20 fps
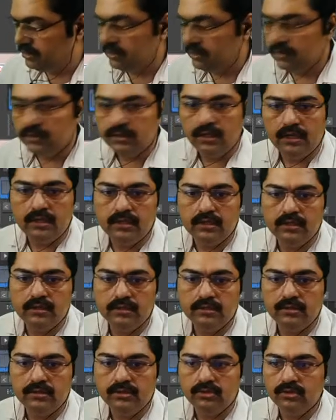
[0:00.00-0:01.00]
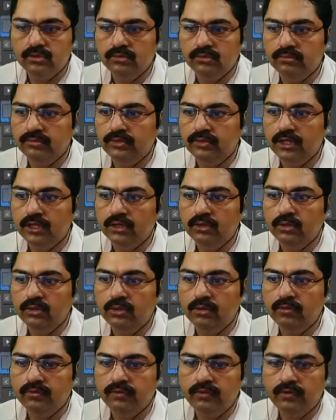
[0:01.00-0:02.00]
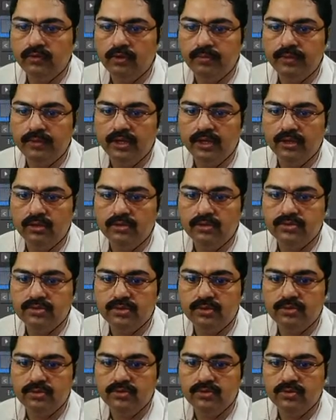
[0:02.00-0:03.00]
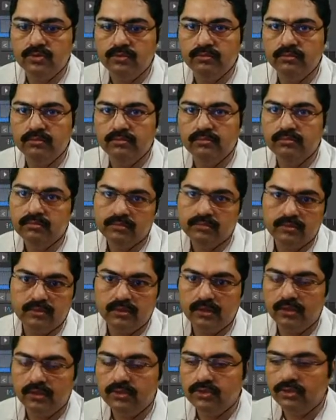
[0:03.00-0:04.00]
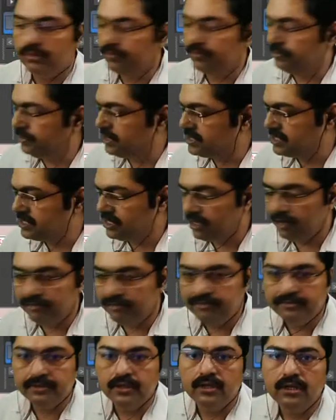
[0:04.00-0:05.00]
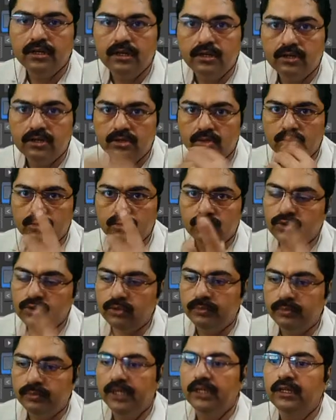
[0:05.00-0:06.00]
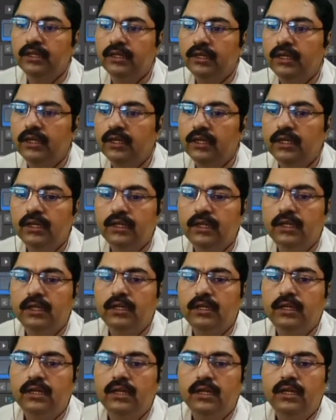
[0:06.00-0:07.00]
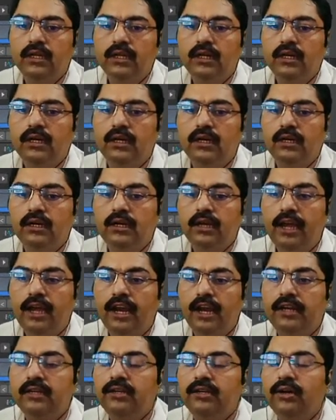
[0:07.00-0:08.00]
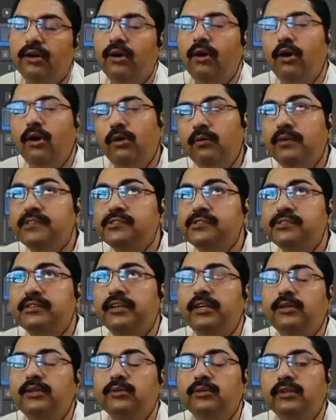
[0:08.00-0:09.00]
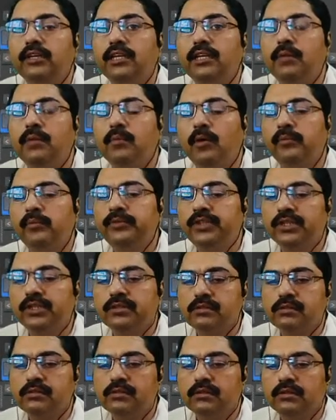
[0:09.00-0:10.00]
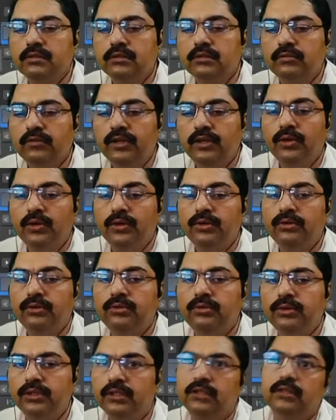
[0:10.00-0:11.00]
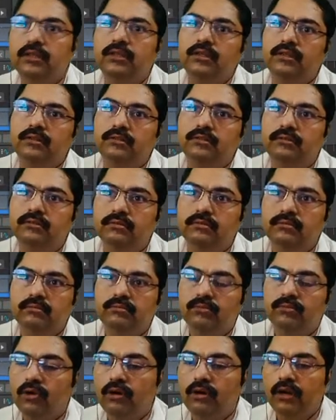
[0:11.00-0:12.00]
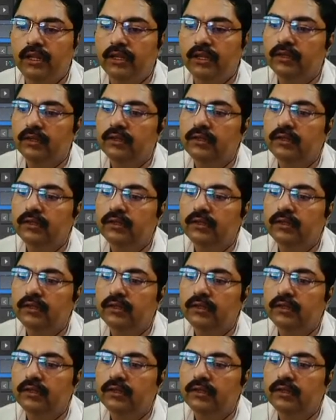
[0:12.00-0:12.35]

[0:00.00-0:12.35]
Click, zoom. You can go from here also, zoom. You should press F to zoom it. And always try to rename objects when you are doing a modeling,